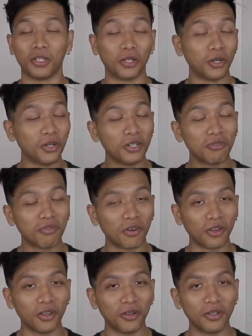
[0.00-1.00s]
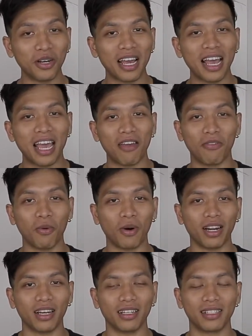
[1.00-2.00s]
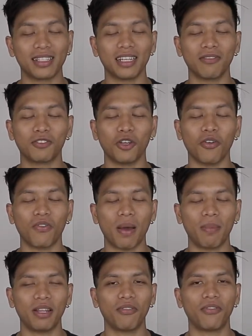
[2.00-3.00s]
good for you if you want to serve to your family,